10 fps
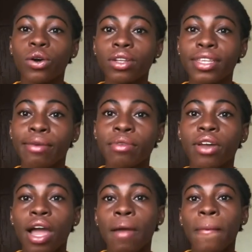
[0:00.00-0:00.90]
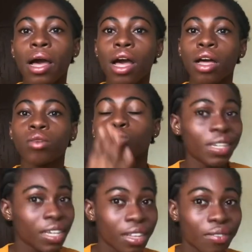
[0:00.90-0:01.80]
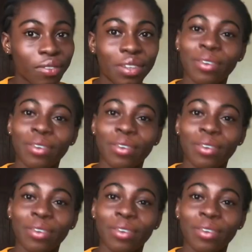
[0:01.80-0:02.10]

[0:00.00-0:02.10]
old subscriber share the video